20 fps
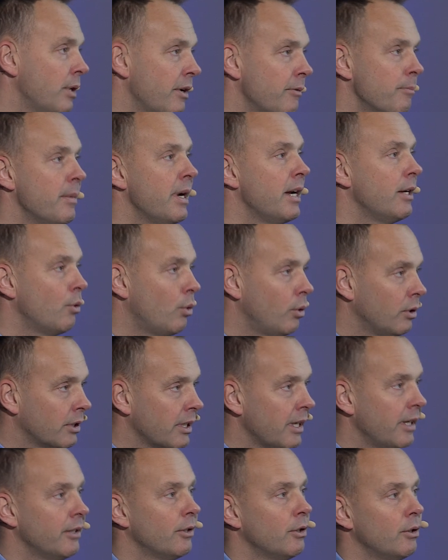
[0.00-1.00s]
We have made all
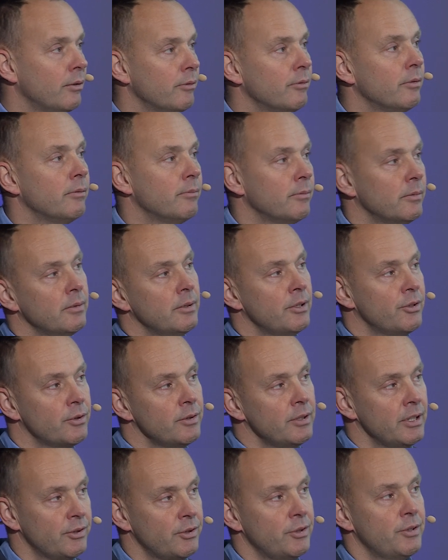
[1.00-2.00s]
kind of
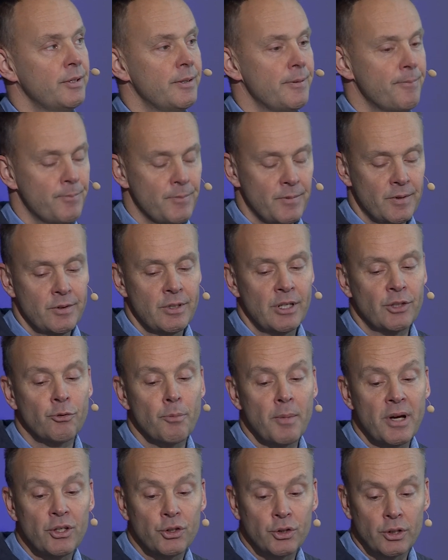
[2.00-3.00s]
this
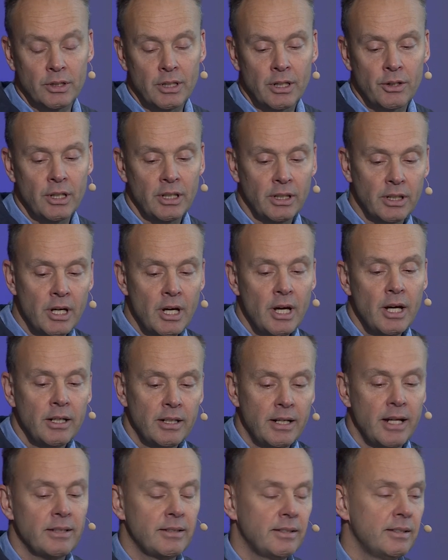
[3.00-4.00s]
transformation. I think
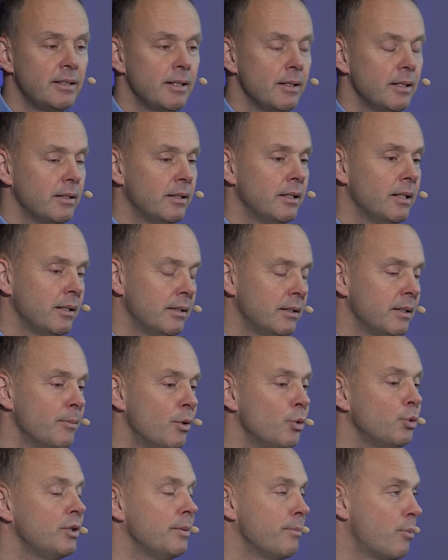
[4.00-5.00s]
that's the
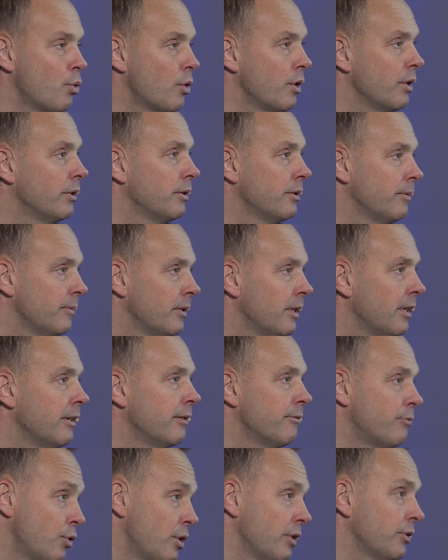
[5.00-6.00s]
most important
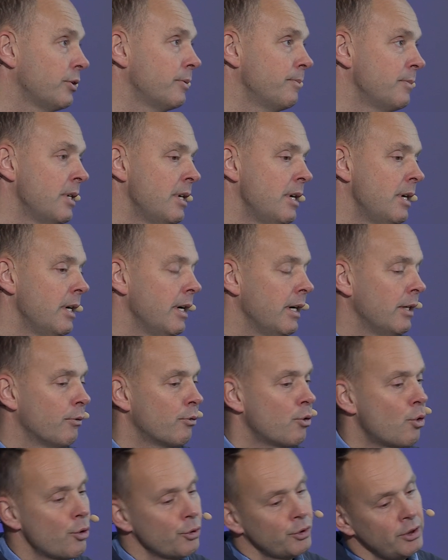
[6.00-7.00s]
for us. And
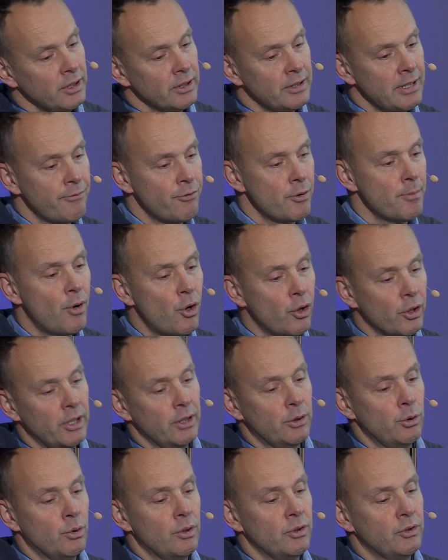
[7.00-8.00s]
of course, in a tougher
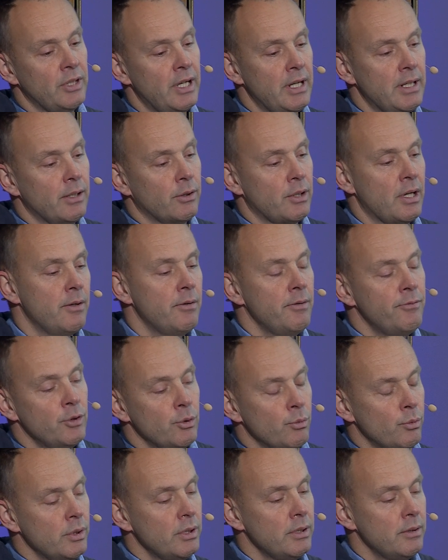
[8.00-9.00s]
market, you can say, okay,
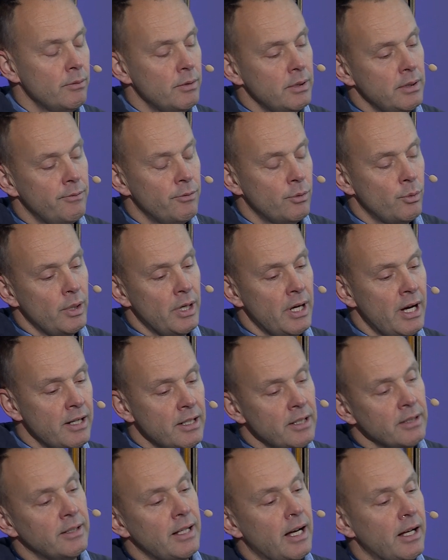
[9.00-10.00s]
if we
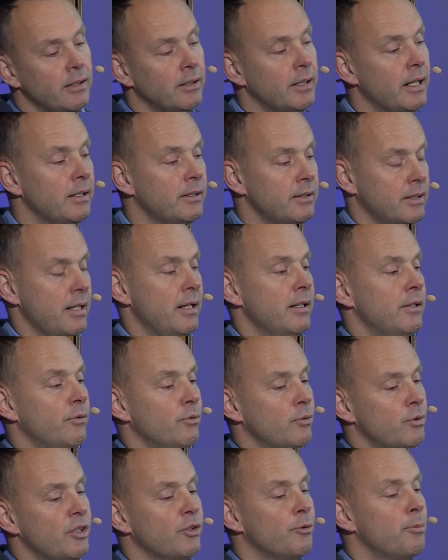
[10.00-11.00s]
hadn't done that kind
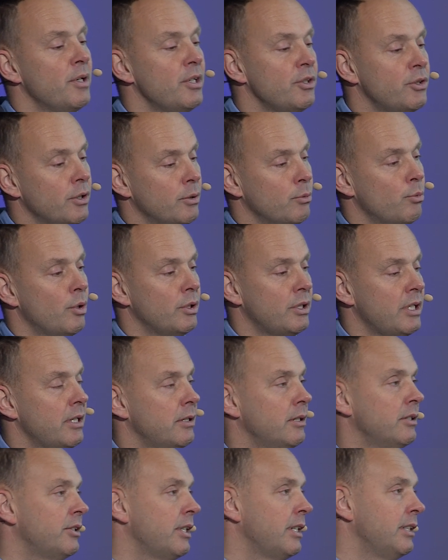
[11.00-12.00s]
of transformation, what
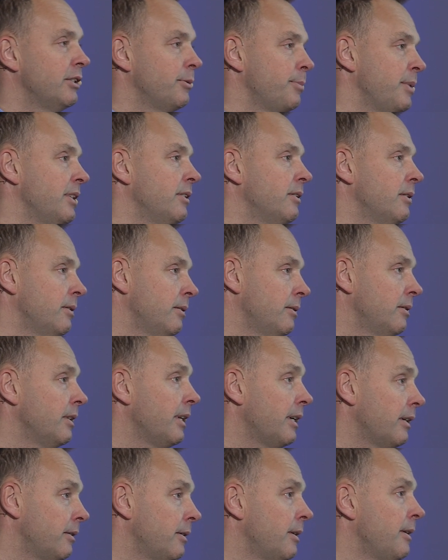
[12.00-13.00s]
had the sales been
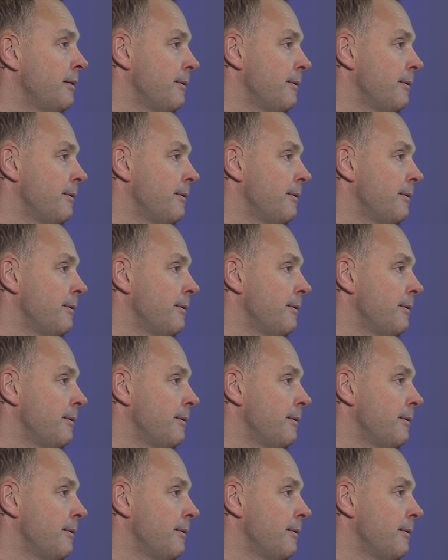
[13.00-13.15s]
then?